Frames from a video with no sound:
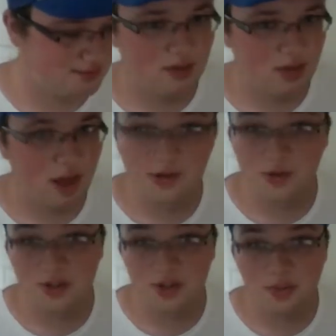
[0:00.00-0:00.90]
I was
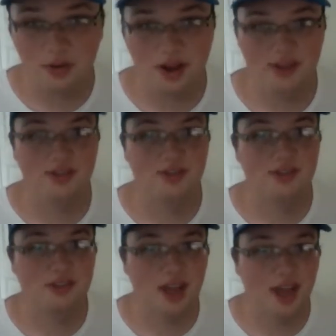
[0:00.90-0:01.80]
watching the
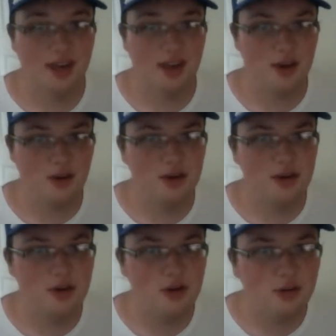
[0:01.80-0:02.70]
price, and I
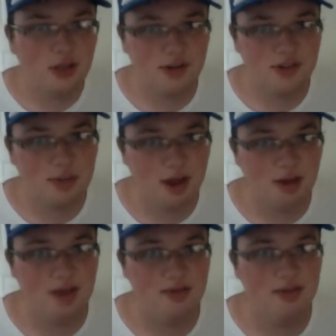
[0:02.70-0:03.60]
knew that it was coming
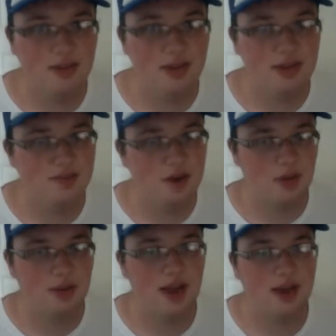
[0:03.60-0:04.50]
out in the next
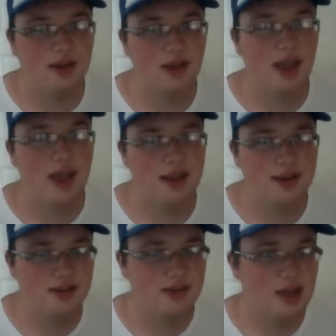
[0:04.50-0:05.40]
battle pack,
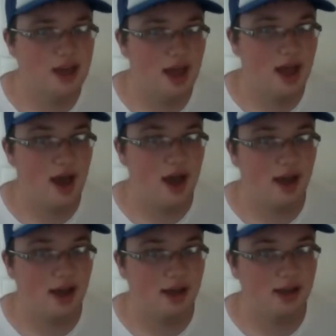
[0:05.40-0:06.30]
and
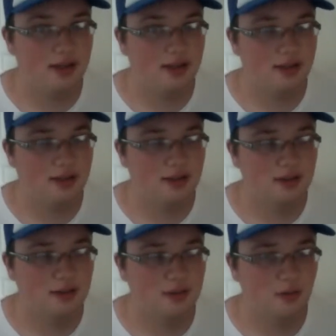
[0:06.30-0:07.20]
I
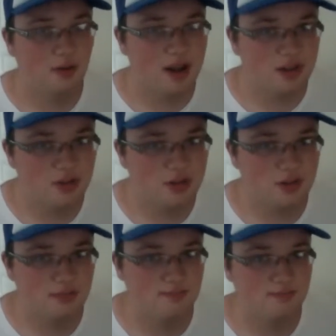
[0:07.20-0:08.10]
watched,
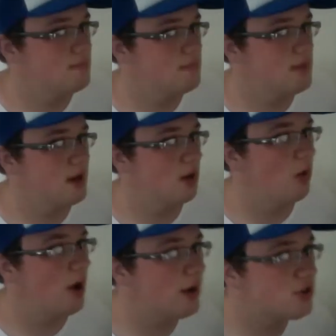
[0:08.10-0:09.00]
and I
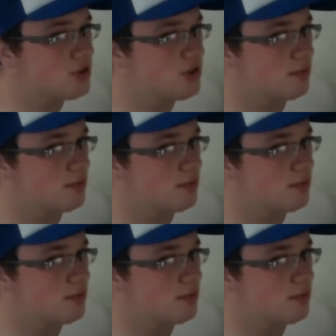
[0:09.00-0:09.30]
watched,